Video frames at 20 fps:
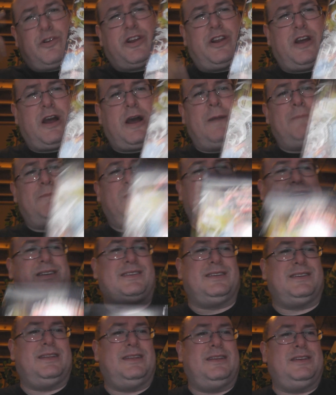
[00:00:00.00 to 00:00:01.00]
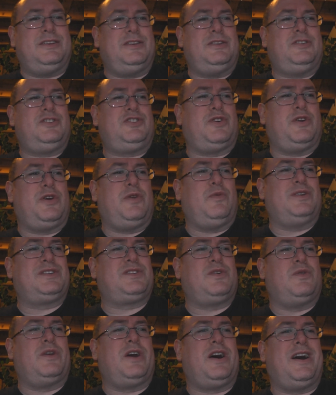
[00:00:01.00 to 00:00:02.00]
We're going to unbox it, show you
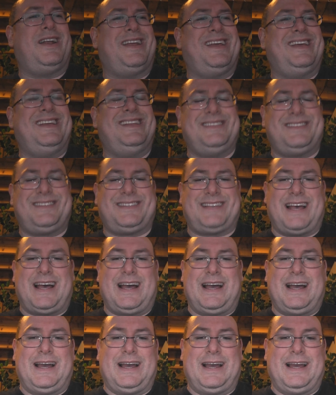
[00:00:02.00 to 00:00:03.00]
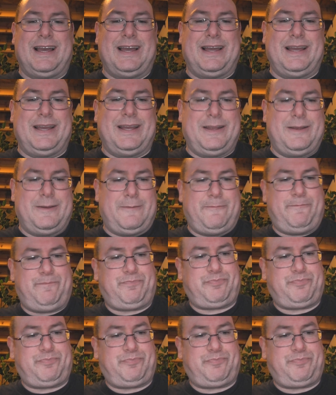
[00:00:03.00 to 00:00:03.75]
what's going on inside.